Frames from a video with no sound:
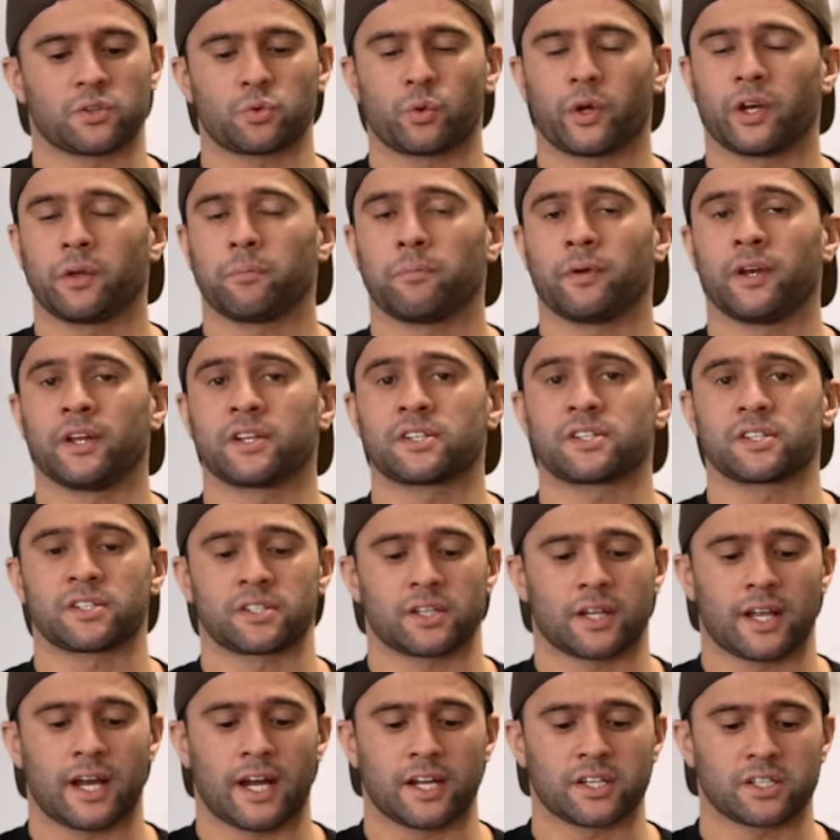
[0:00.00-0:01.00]
20 minutes is
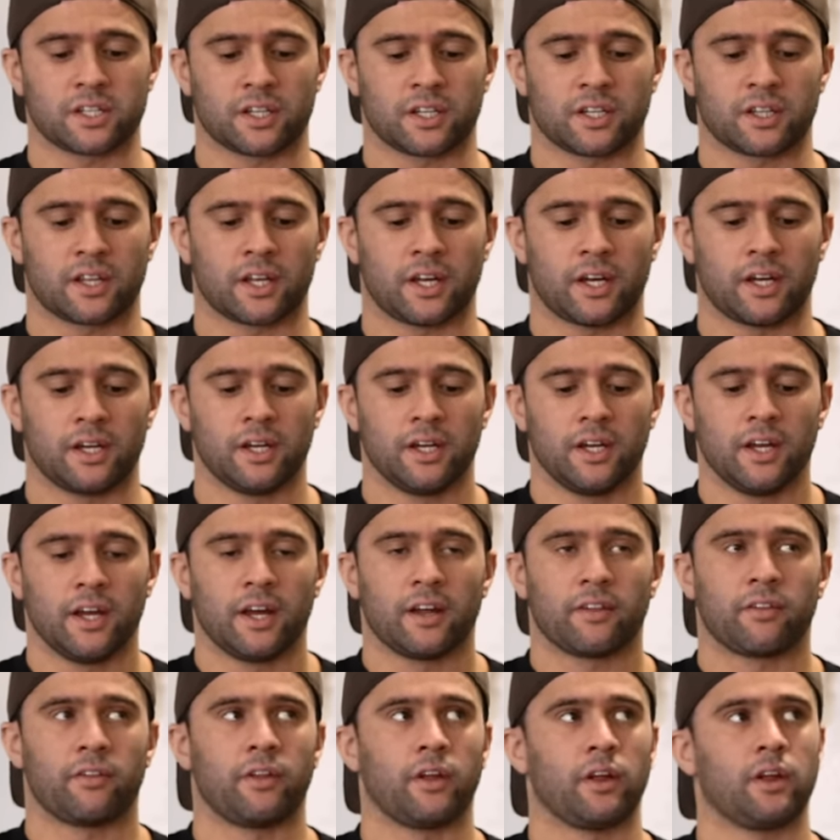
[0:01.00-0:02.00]
largely the
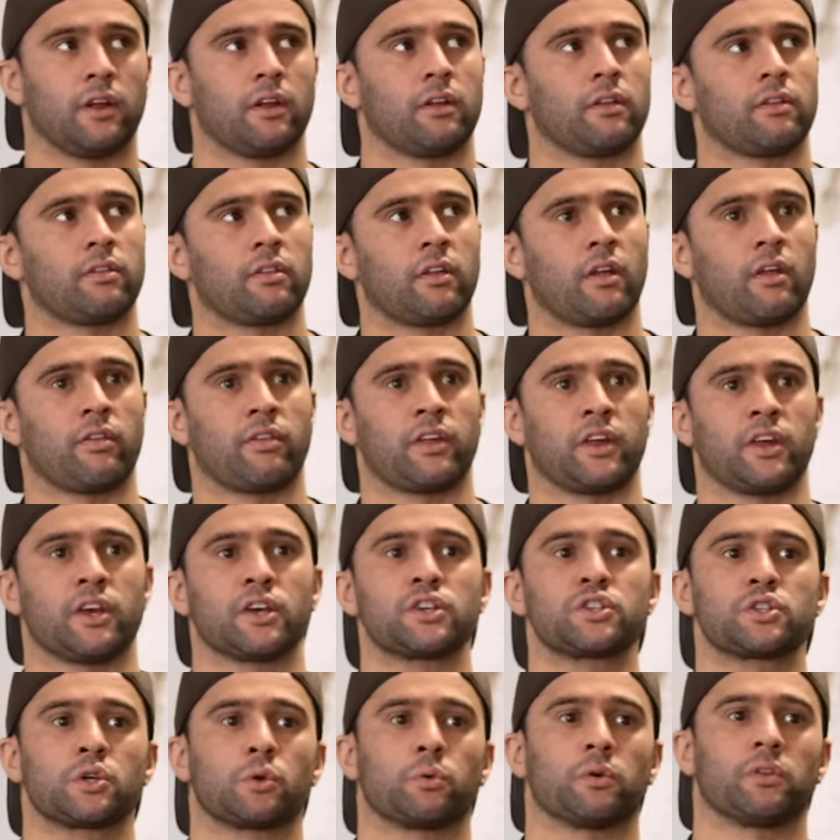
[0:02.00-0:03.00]

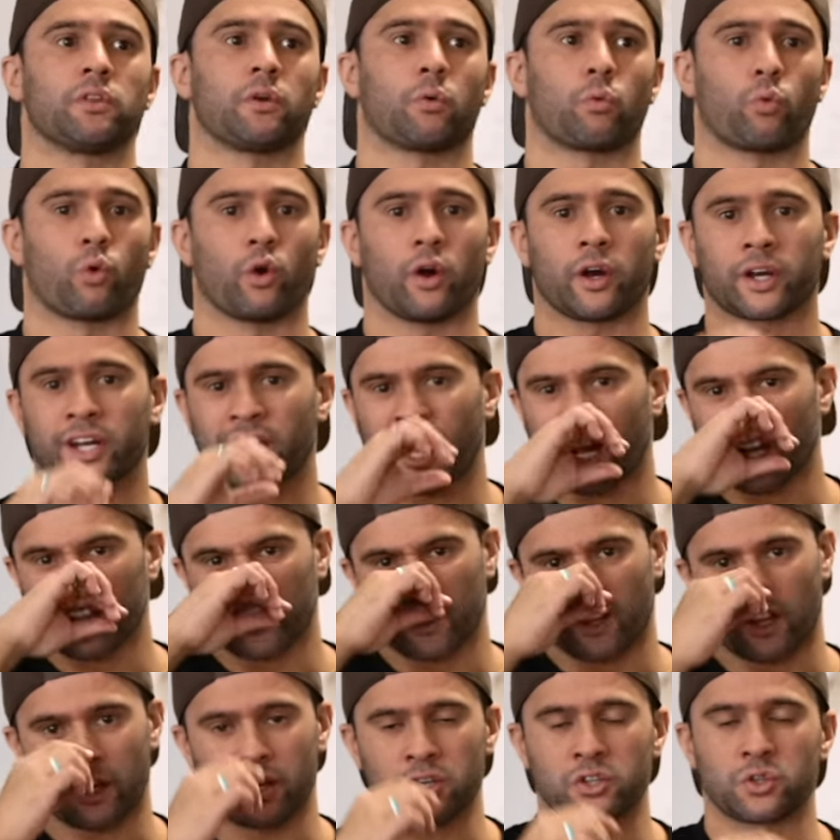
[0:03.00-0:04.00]
issue in the
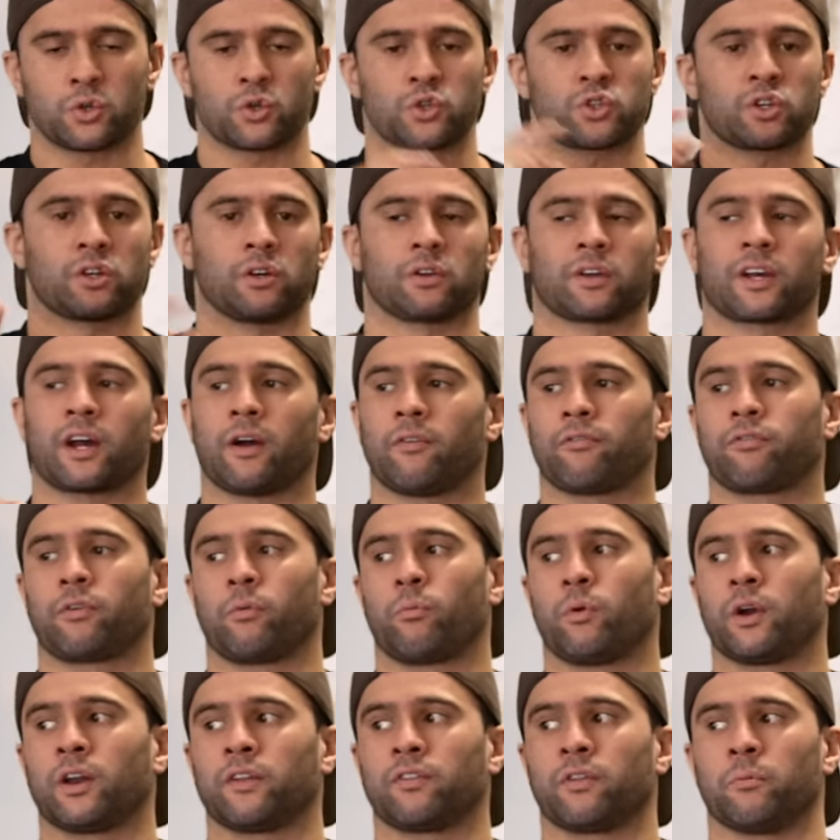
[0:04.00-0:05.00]
workout. The issue shouldn't come
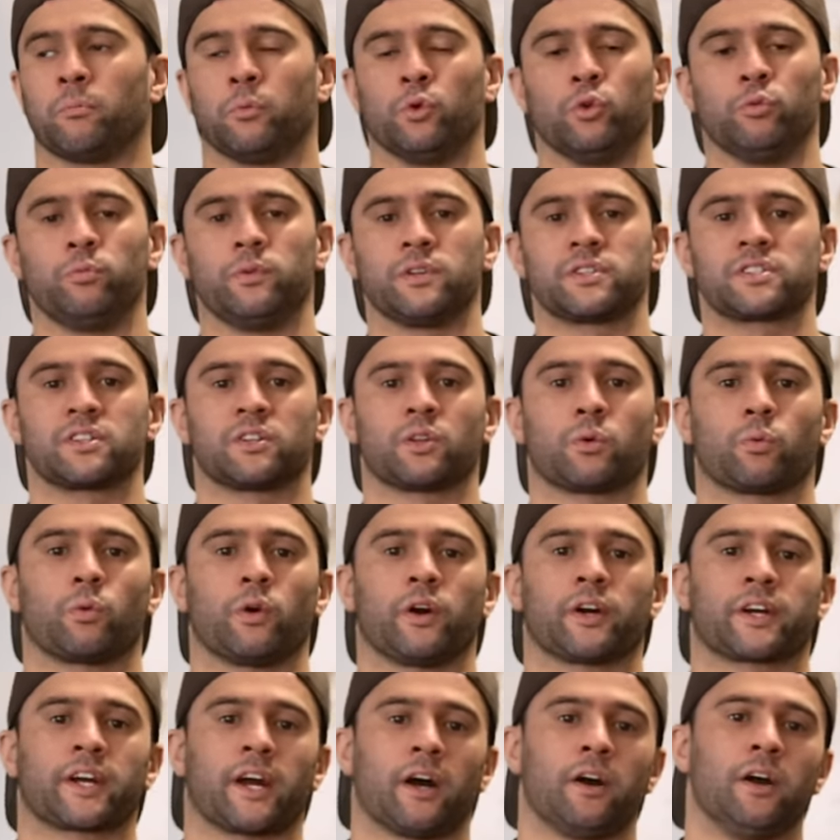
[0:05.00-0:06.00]
from one of the movements in the
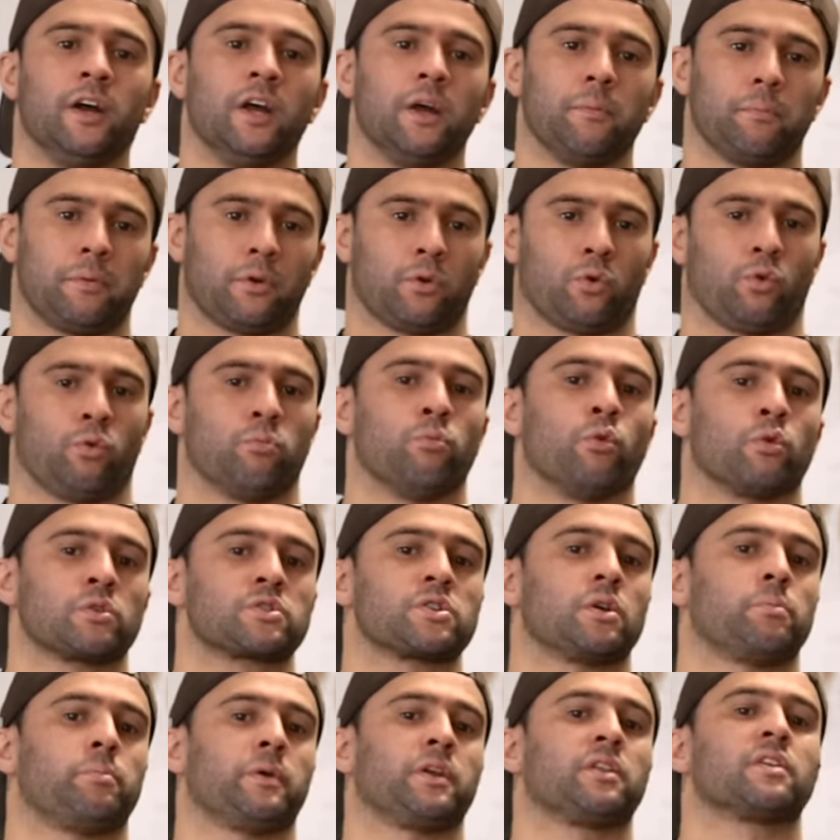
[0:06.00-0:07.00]
workout, but it will more
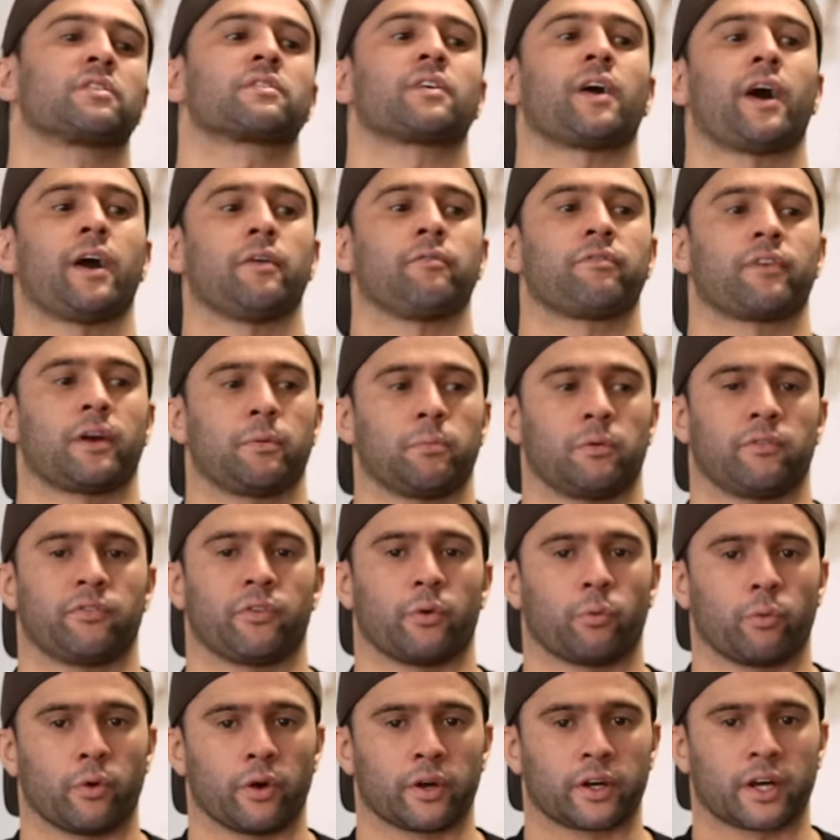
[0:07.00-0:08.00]
so be the time frame of
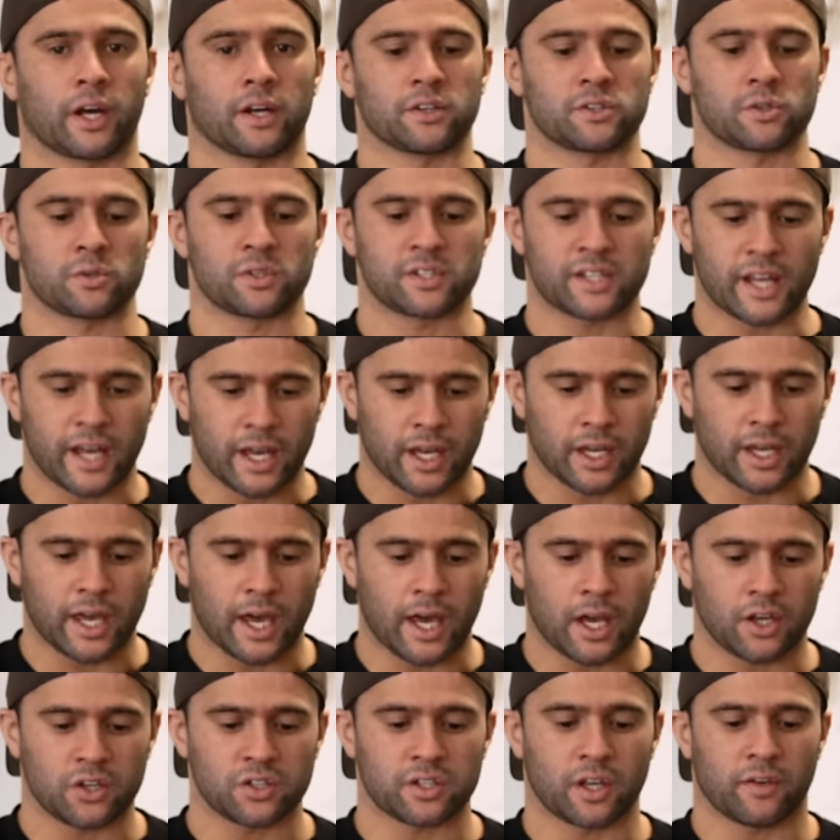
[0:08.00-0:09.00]
the workout. So stay
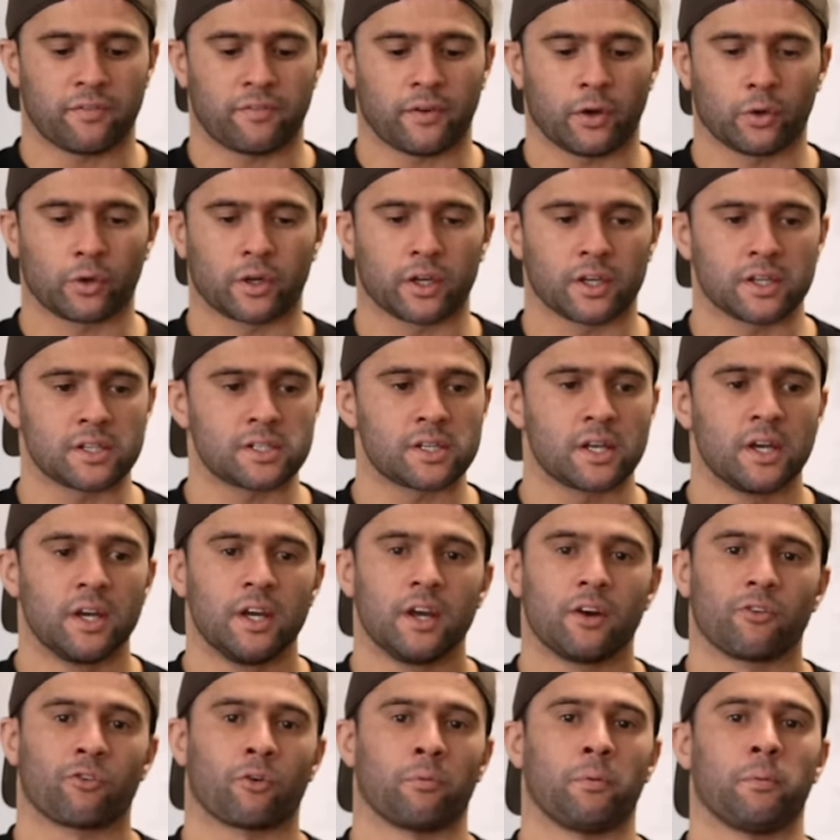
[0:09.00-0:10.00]
engaged, stay focused.
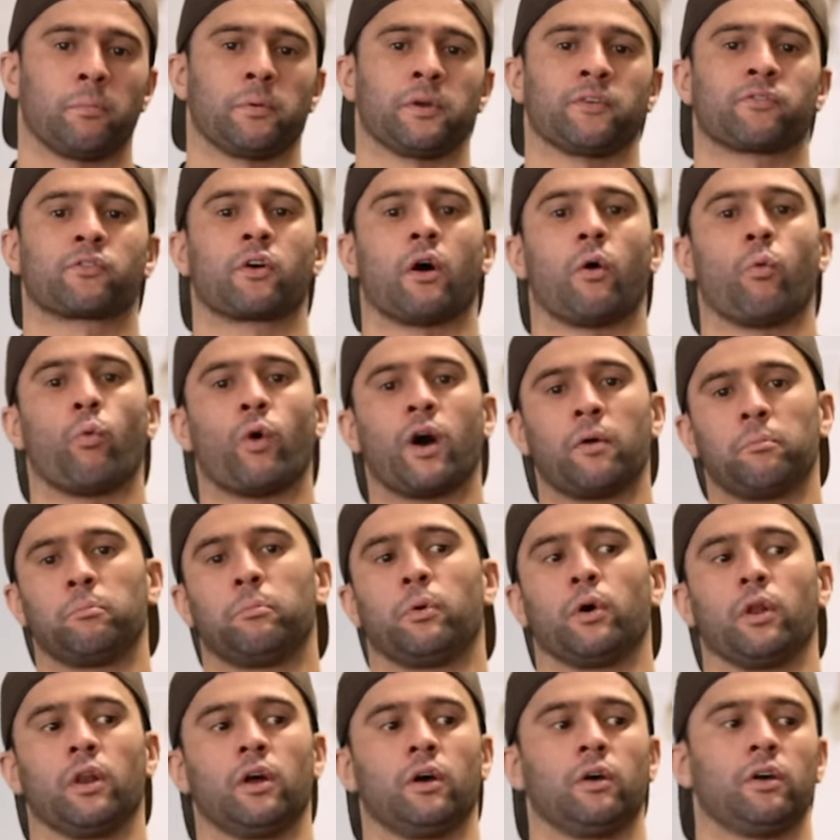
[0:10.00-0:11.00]
Remember, you've got one
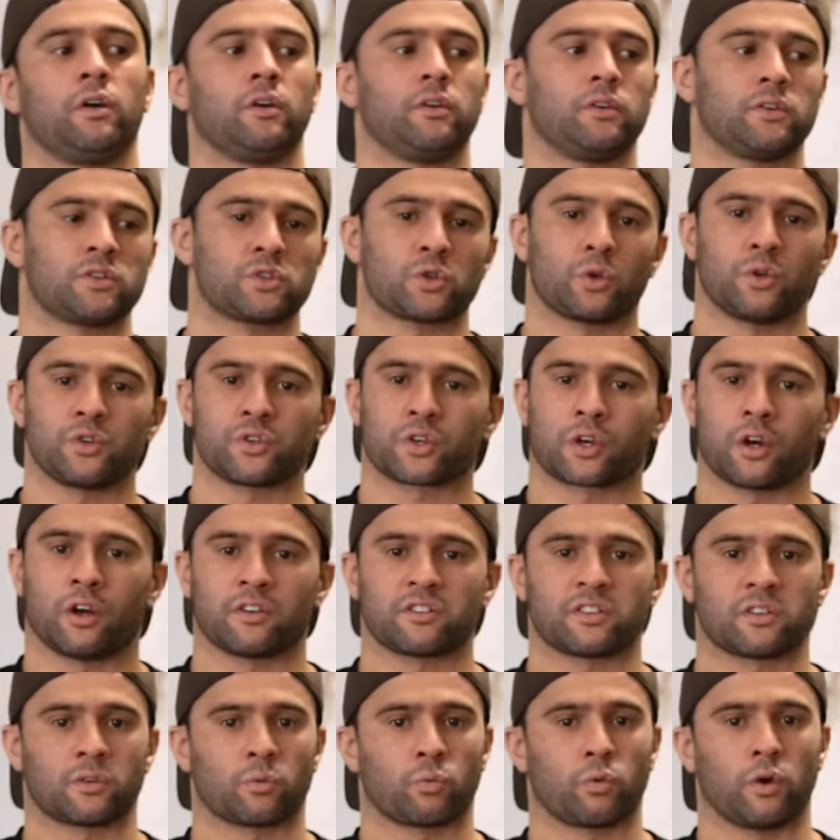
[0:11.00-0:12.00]
bullet. As soon as you go
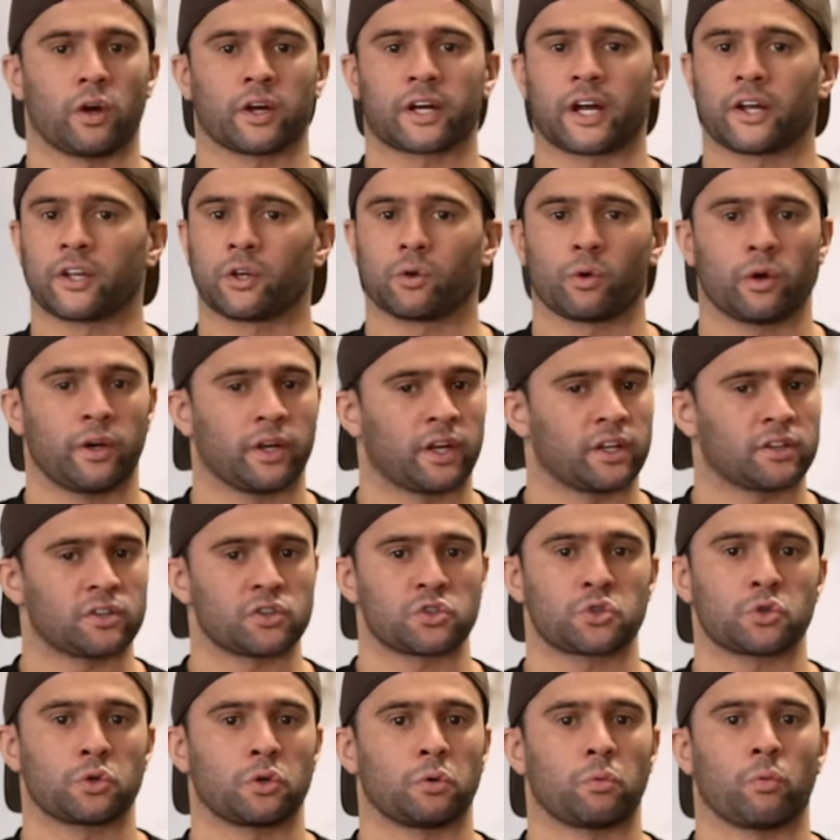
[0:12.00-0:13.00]
into the workout, you only get to
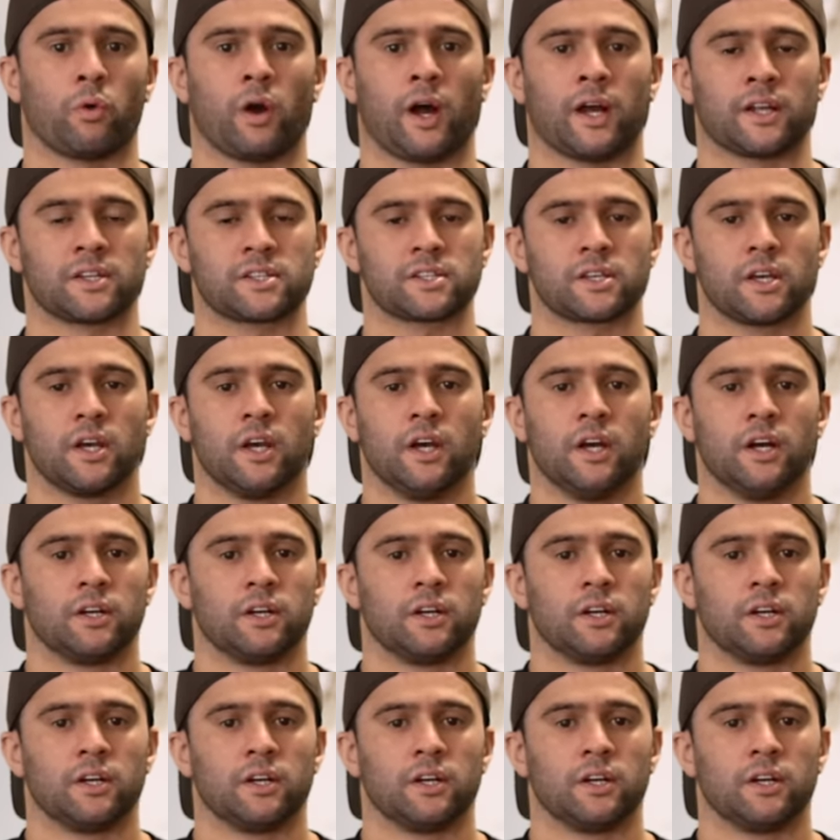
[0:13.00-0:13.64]
shoot it once.